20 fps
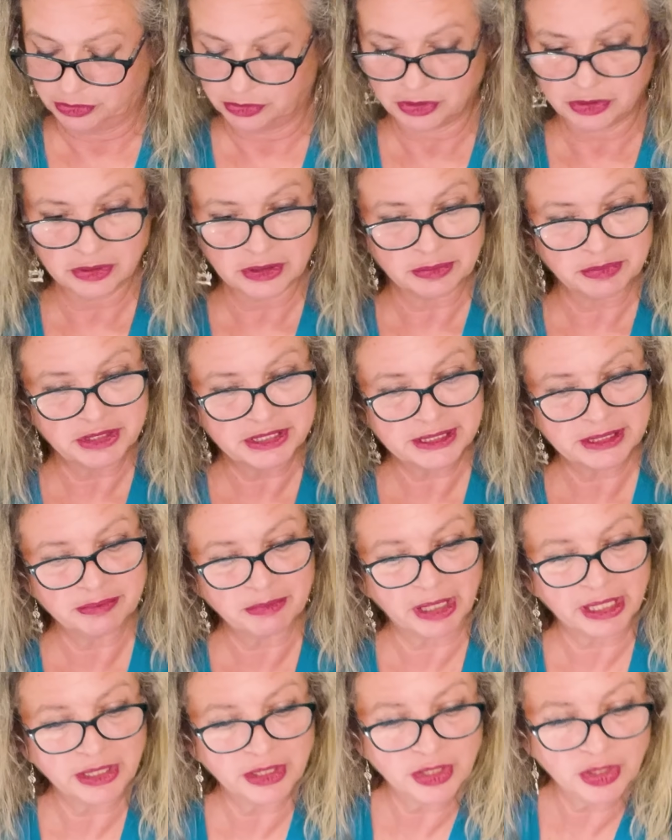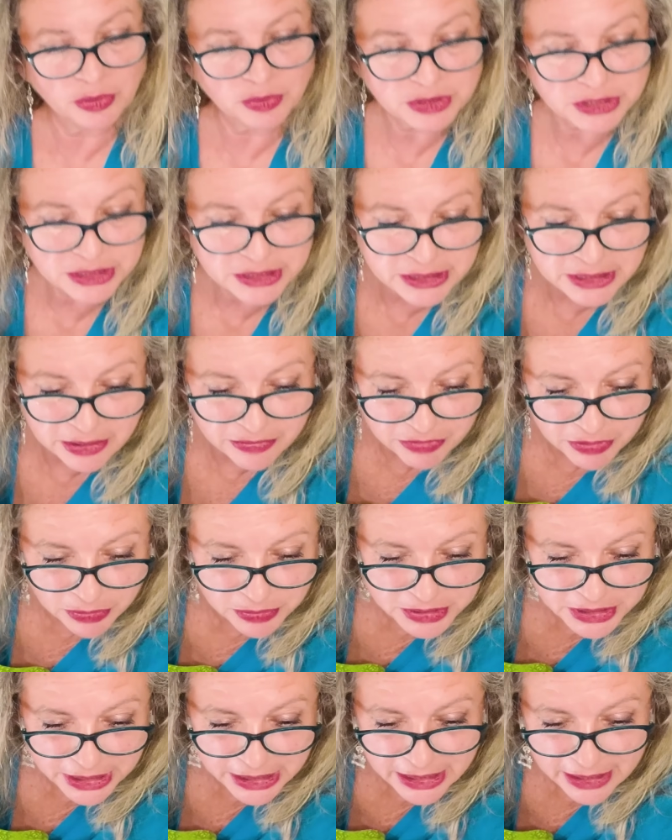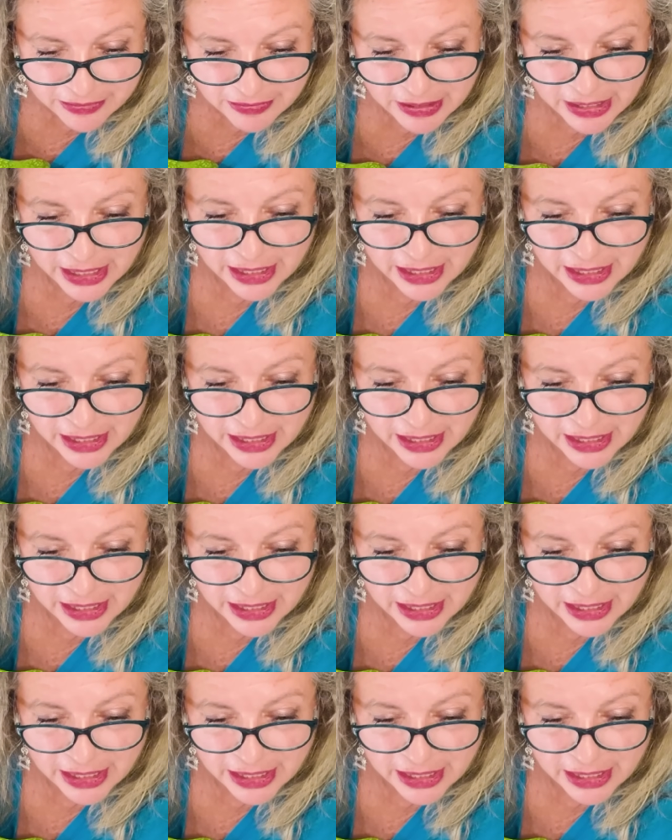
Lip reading: Let me see my notes and see if there was anything